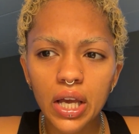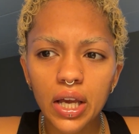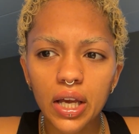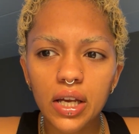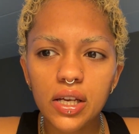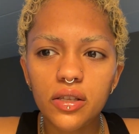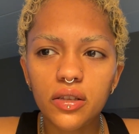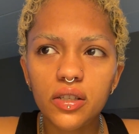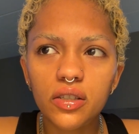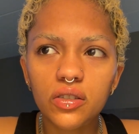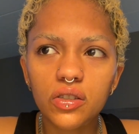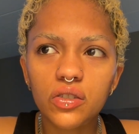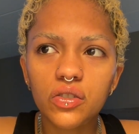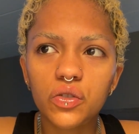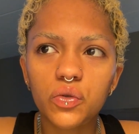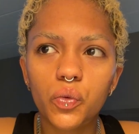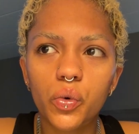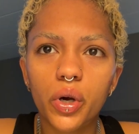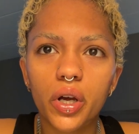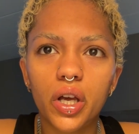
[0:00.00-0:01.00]
And this
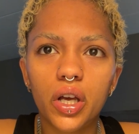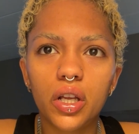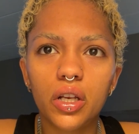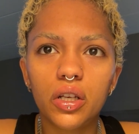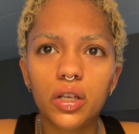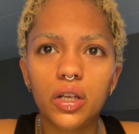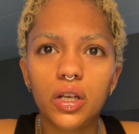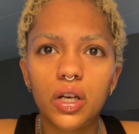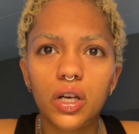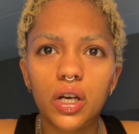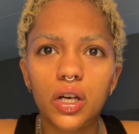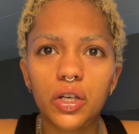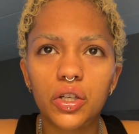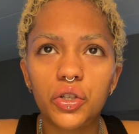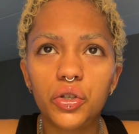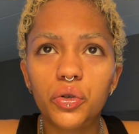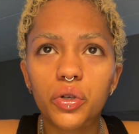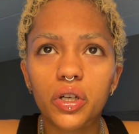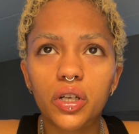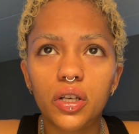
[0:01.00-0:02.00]
is when
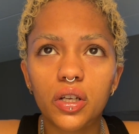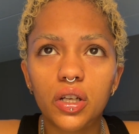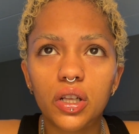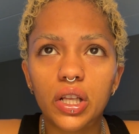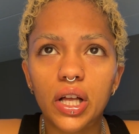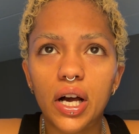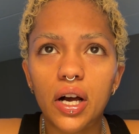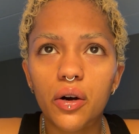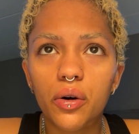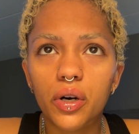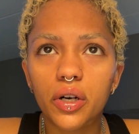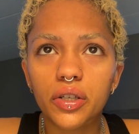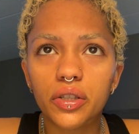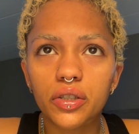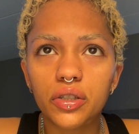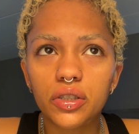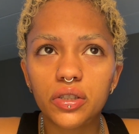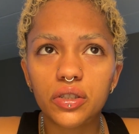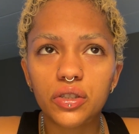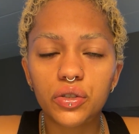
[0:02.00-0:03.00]
you can allow
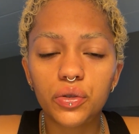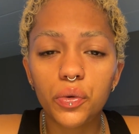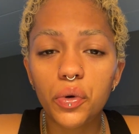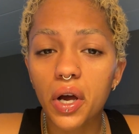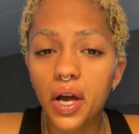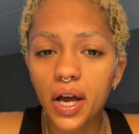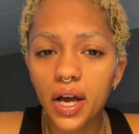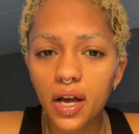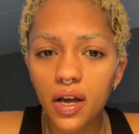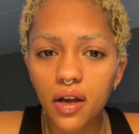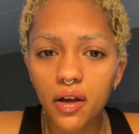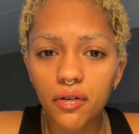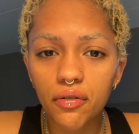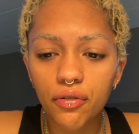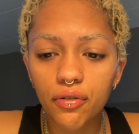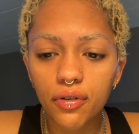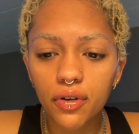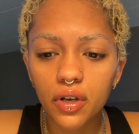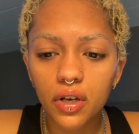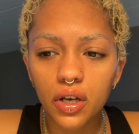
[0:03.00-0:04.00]
others to have
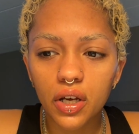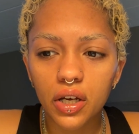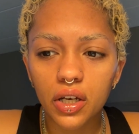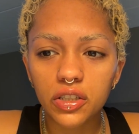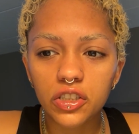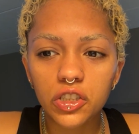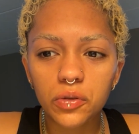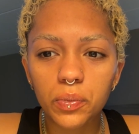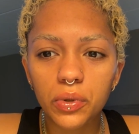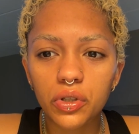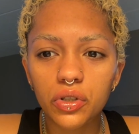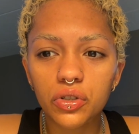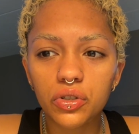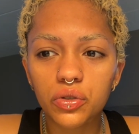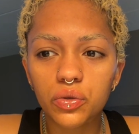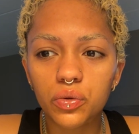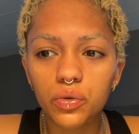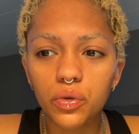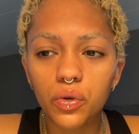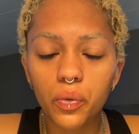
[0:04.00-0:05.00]

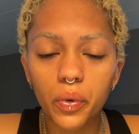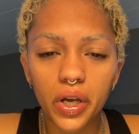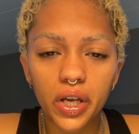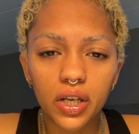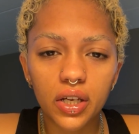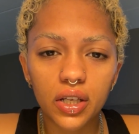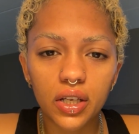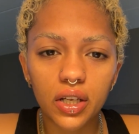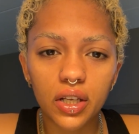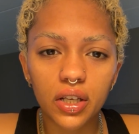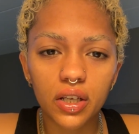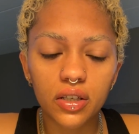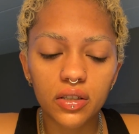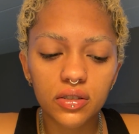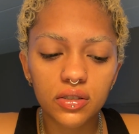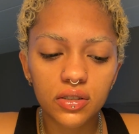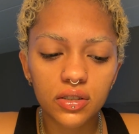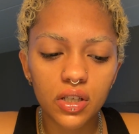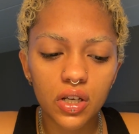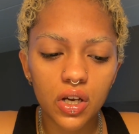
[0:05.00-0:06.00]
spiritual
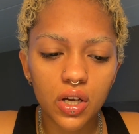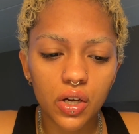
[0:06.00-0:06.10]
awakenings.